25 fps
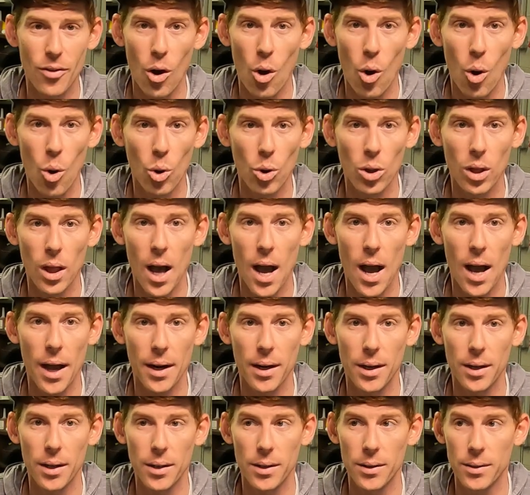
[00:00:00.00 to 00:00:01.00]
a whole lot
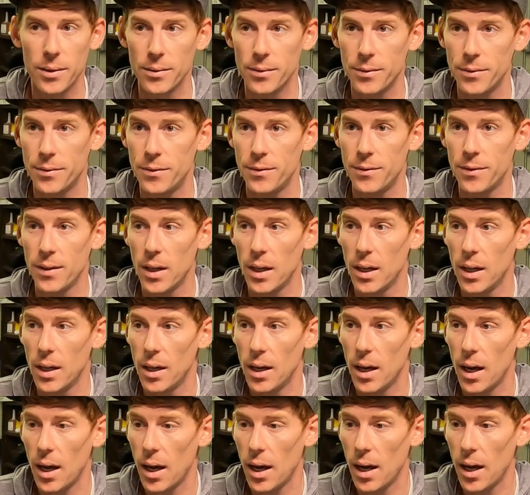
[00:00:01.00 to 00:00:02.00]
of
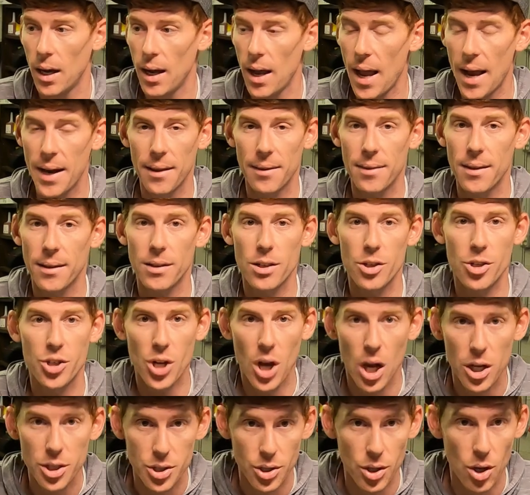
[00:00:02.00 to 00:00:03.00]
anything to
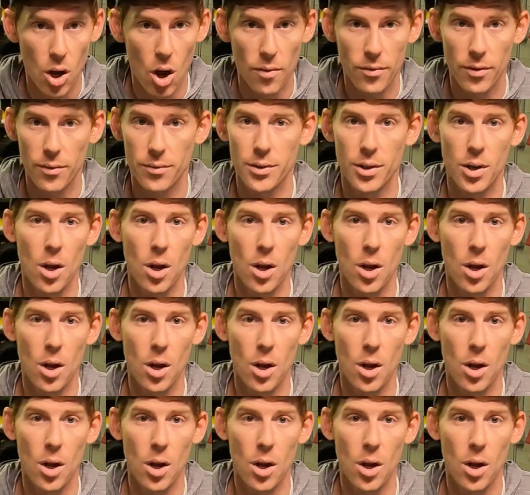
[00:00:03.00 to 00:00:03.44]
judge it off of.